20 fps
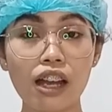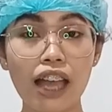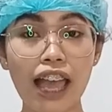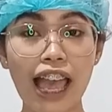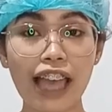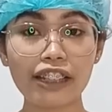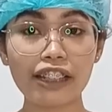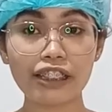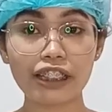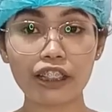
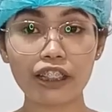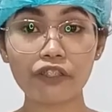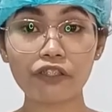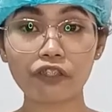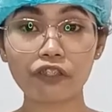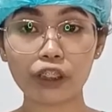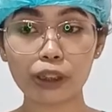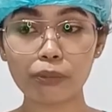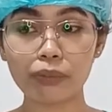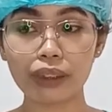handling it
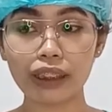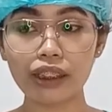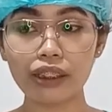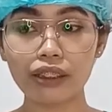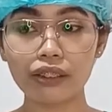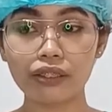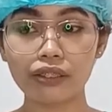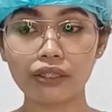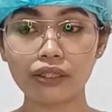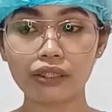firmly,
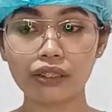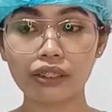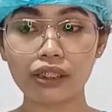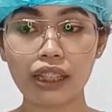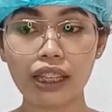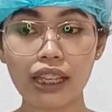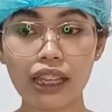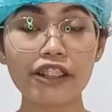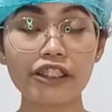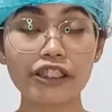
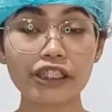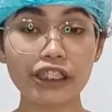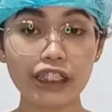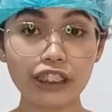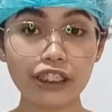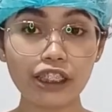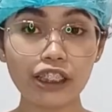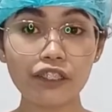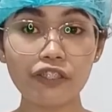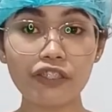and
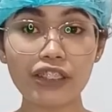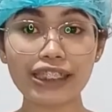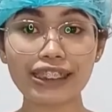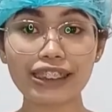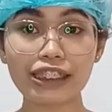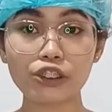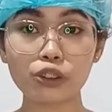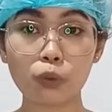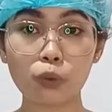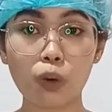needle
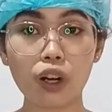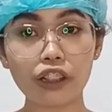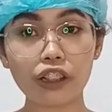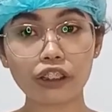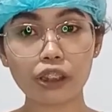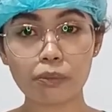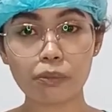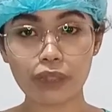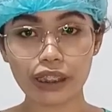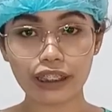facing
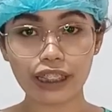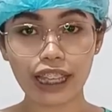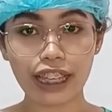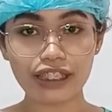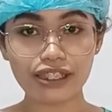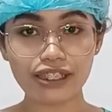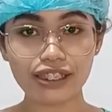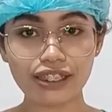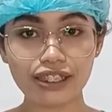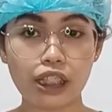toward the
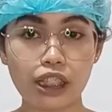midline,